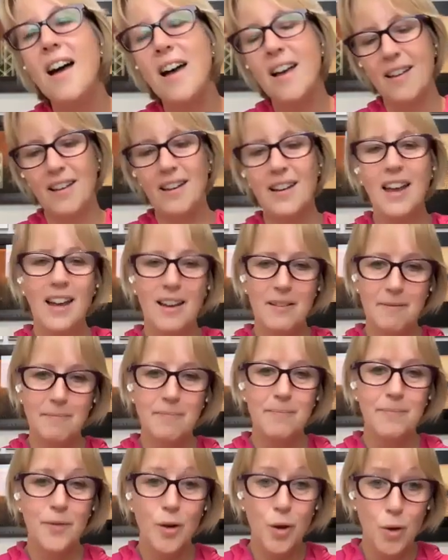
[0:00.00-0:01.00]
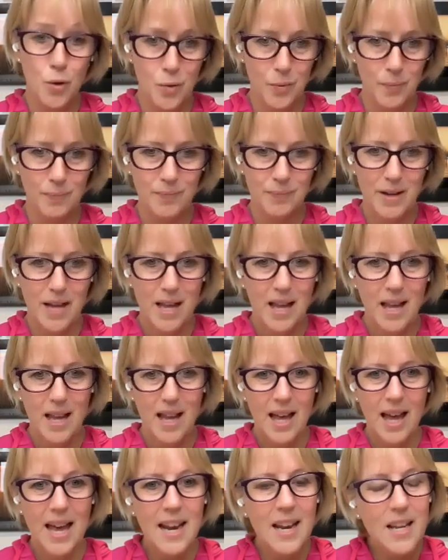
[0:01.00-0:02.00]
Okay, cool.
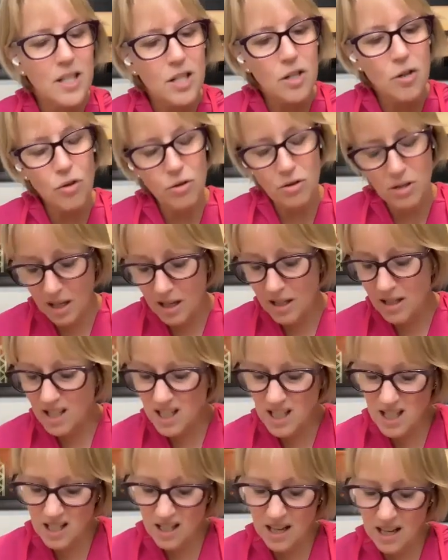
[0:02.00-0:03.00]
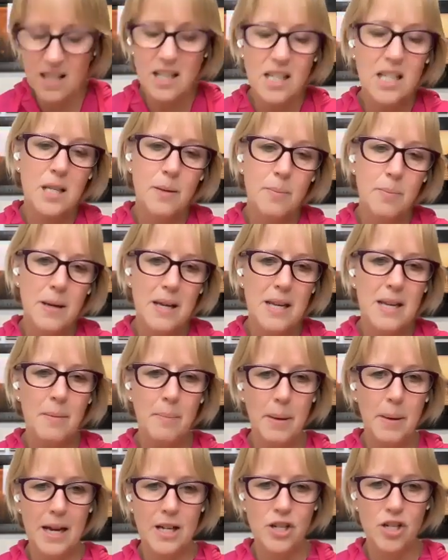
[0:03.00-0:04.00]
And it's not, and it's to be
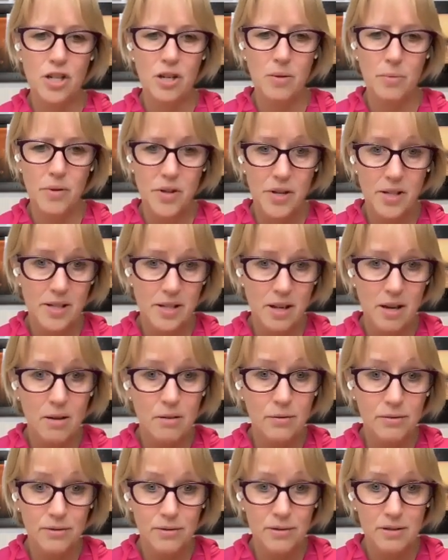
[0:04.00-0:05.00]
compassionate with yourself.